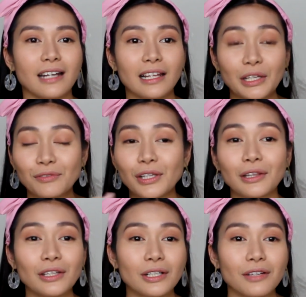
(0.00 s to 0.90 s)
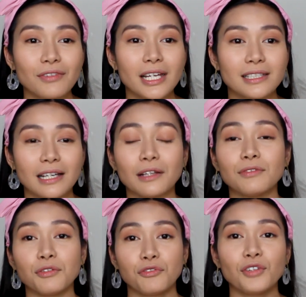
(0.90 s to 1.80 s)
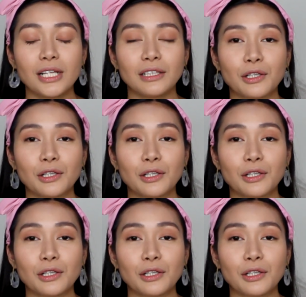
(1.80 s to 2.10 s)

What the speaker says: I love the look of it, I love the feel,